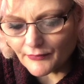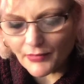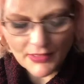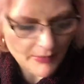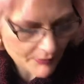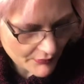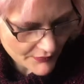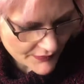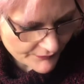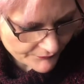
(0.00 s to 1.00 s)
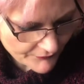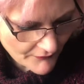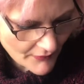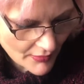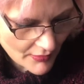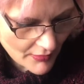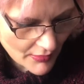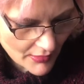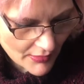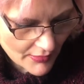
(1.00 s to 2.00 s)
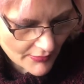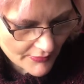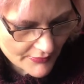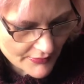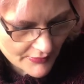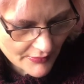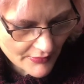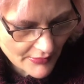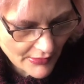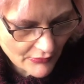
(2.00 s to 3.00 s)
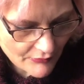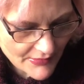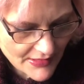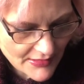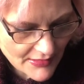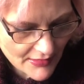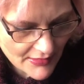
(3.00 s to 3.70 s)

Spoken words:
pineapples. And they couldn't resist it.